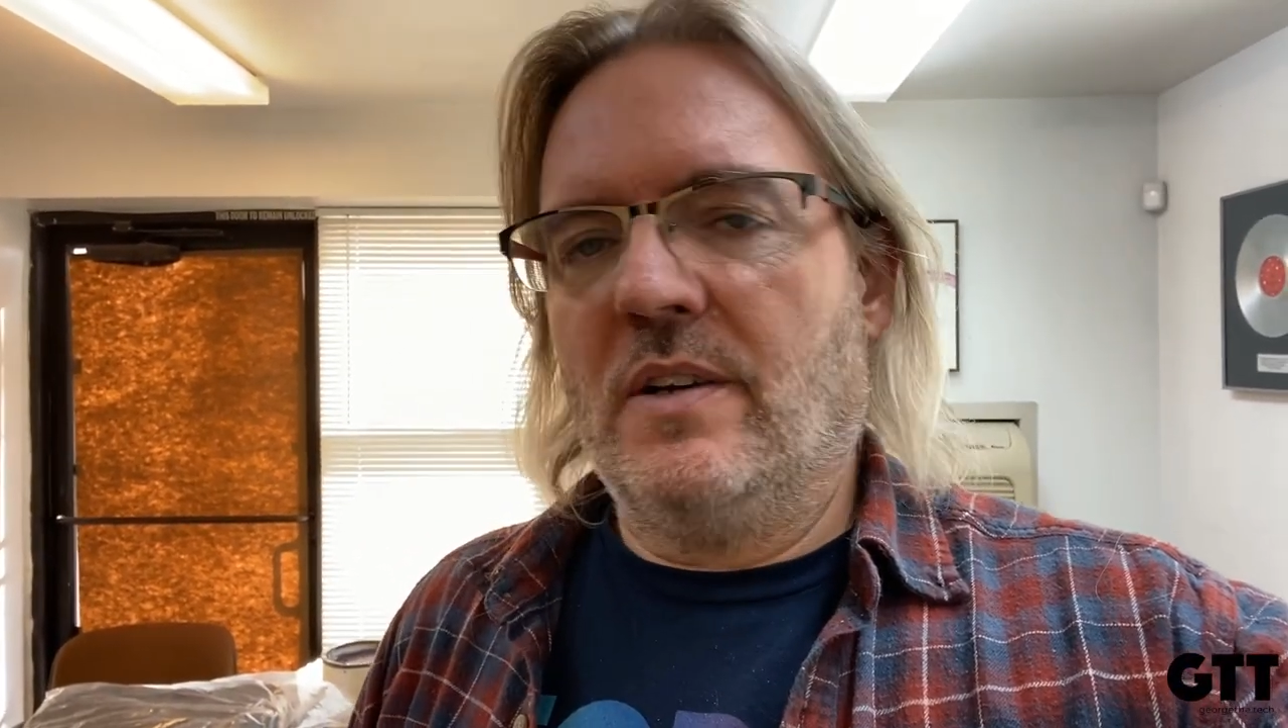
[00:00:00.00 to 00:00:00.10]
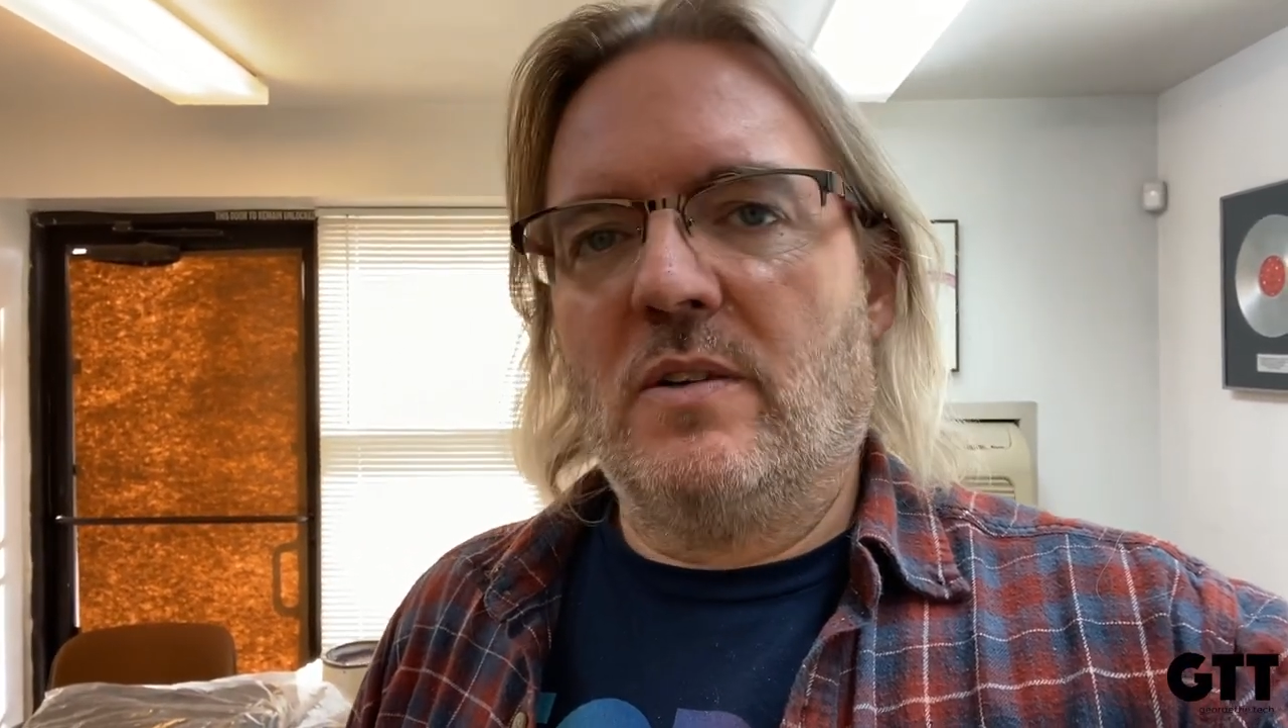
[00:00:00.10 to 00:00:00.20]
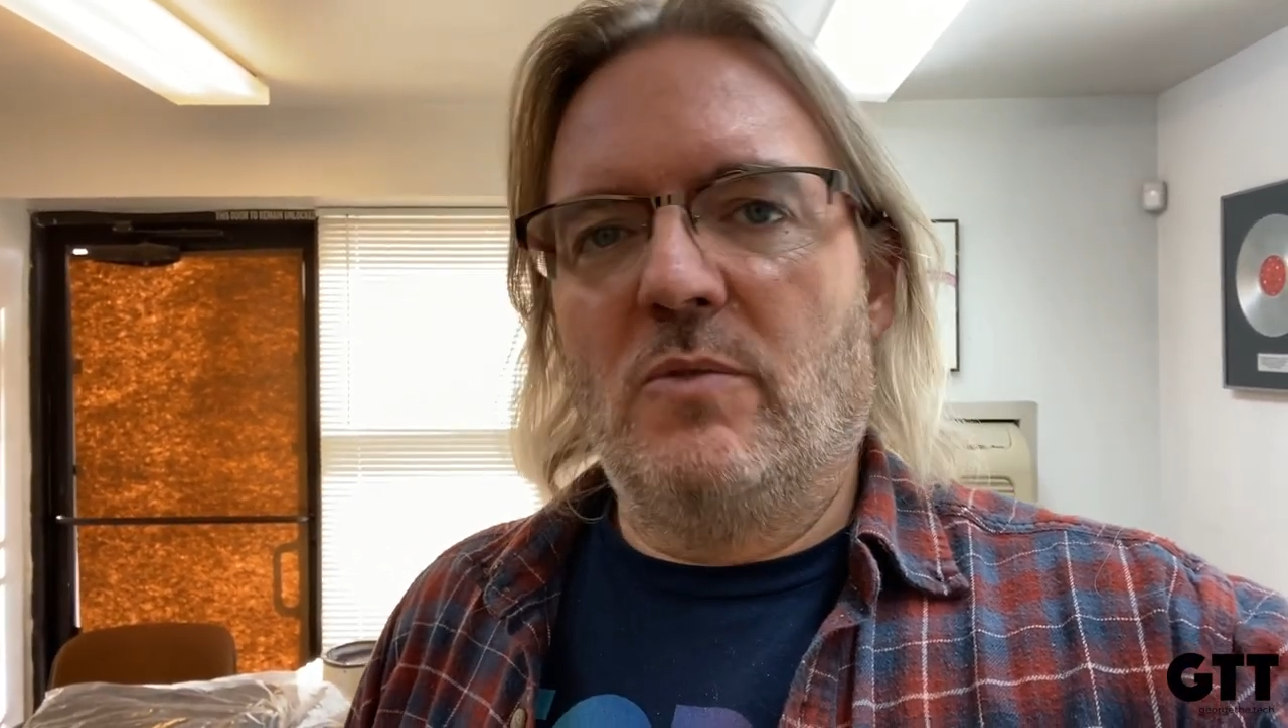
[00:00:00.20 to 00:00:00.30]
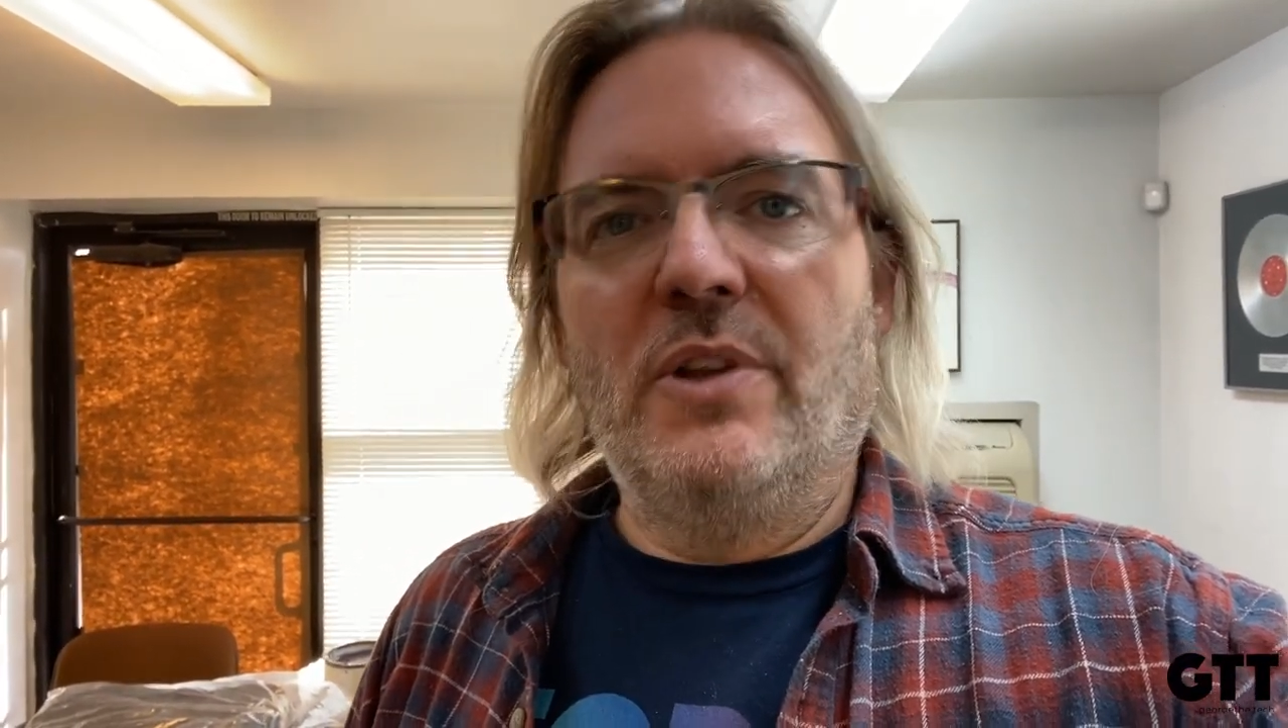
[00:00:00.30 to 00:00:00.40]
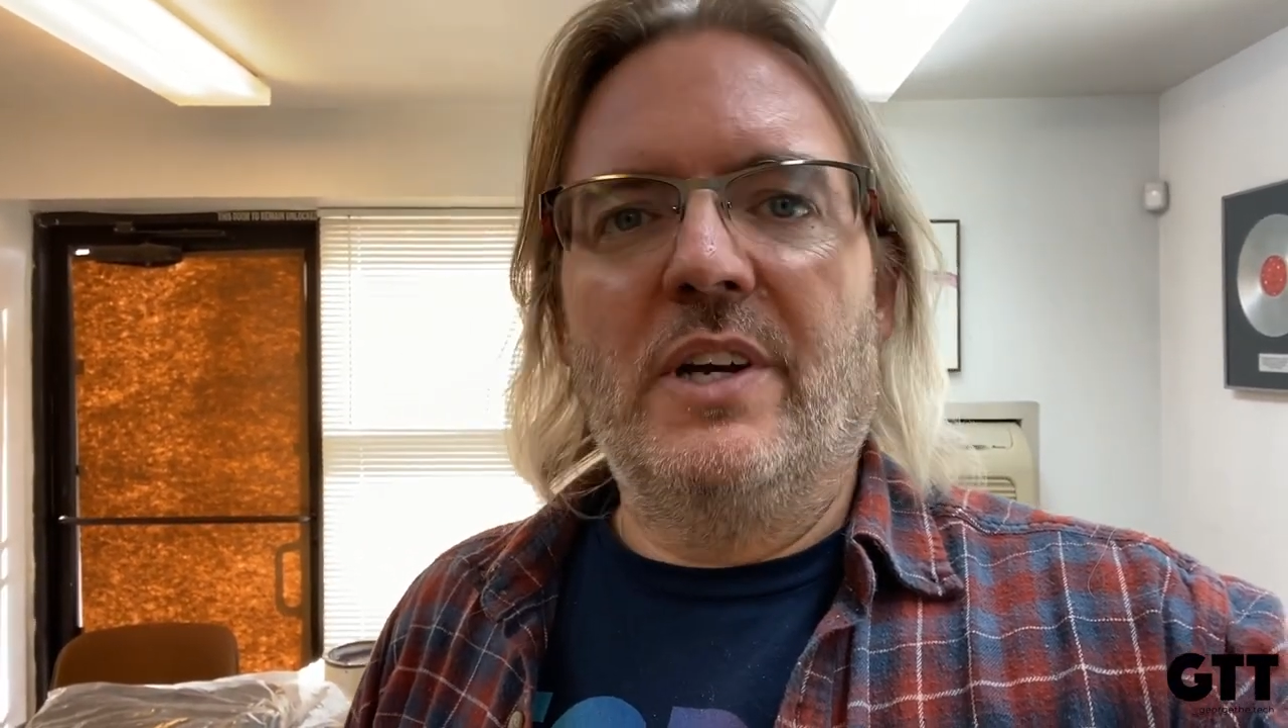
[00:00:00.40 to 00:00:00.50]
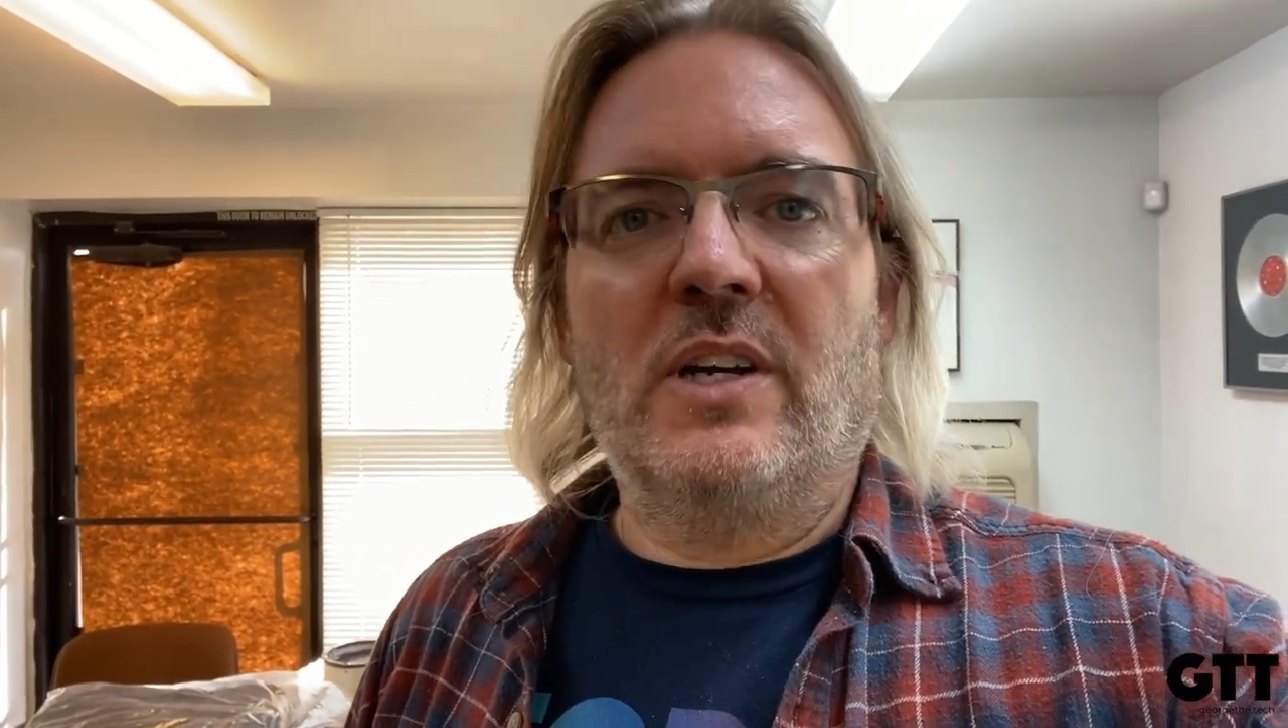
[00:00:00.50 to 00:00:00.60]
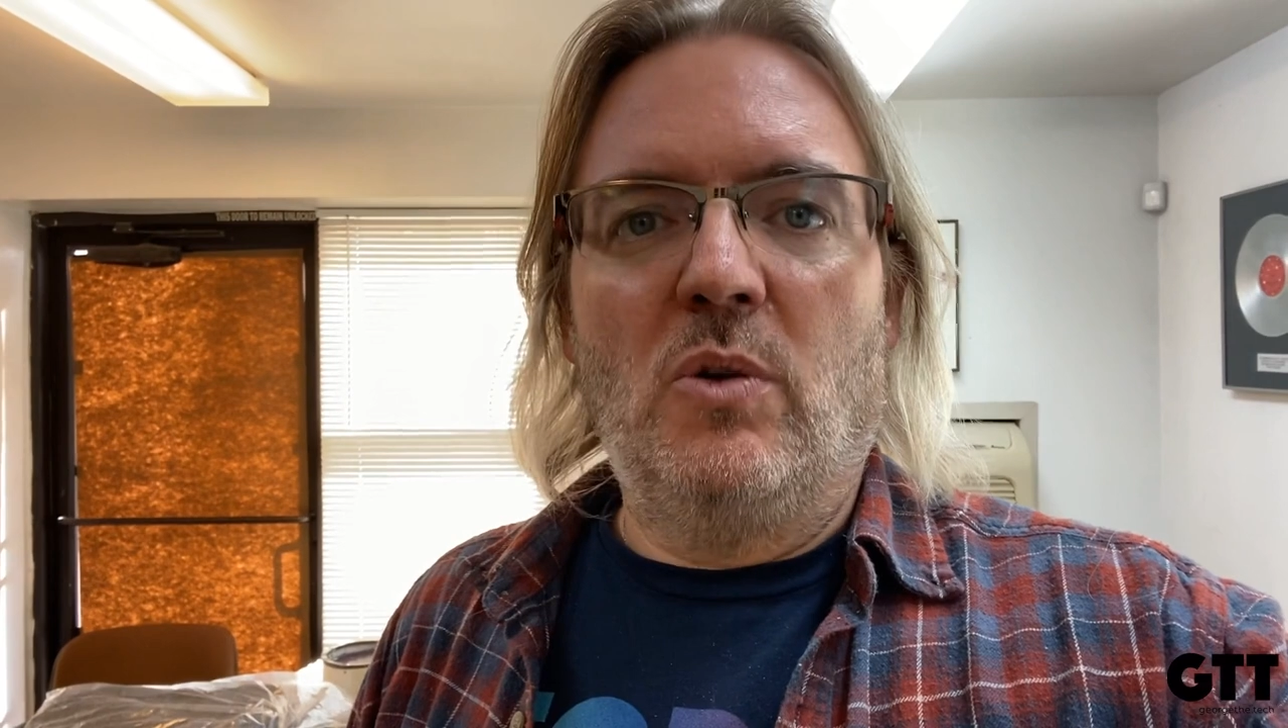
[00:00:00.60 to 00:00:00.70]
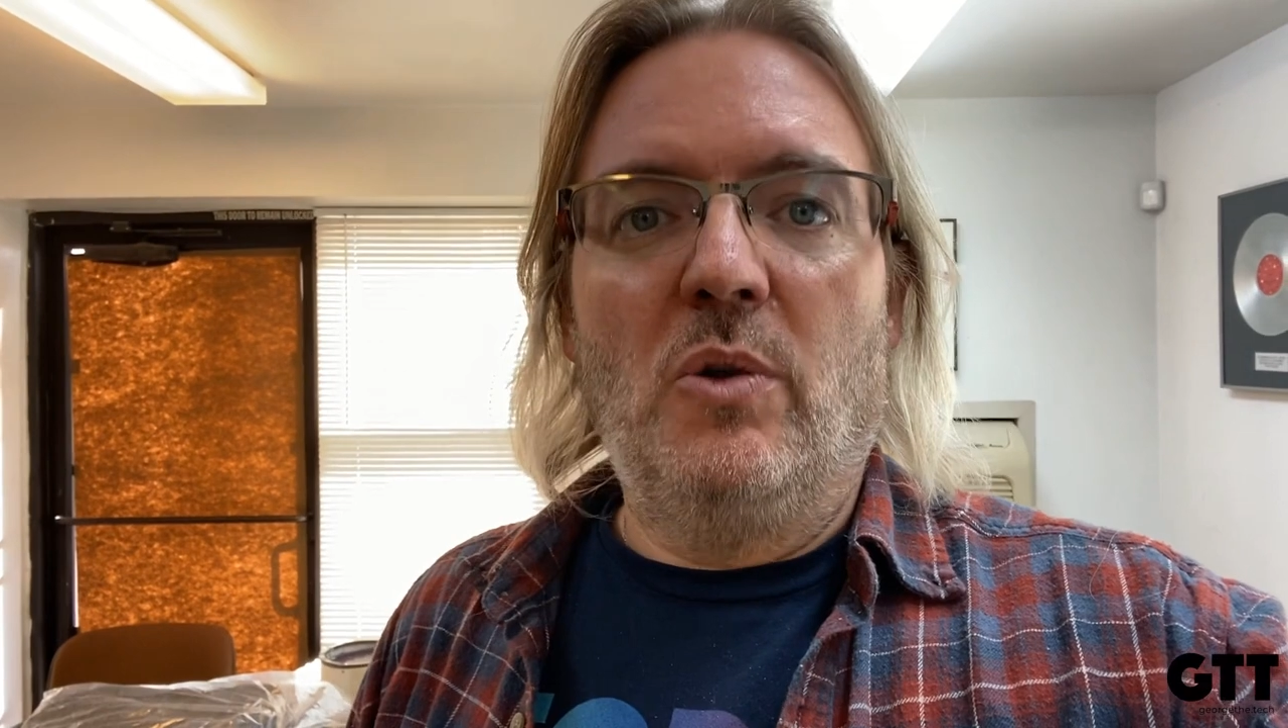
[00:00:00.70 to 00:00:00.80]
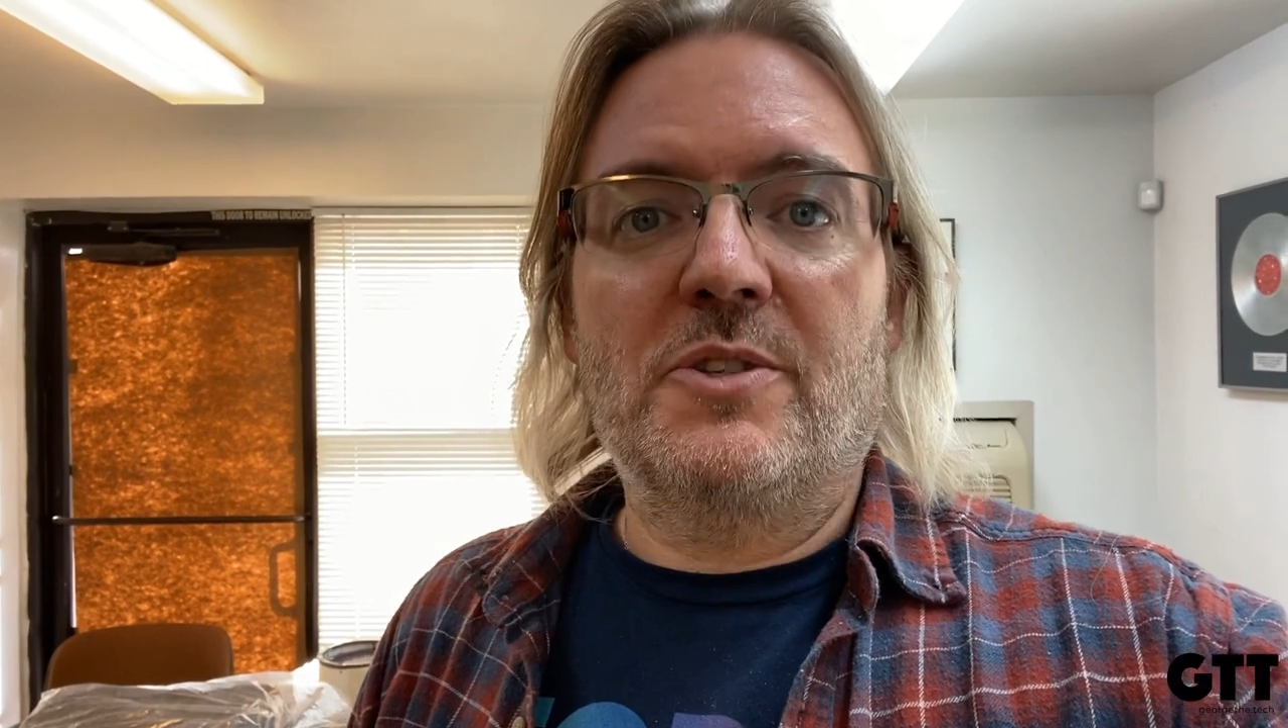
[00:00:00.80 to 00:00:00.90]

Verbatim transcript: really a cool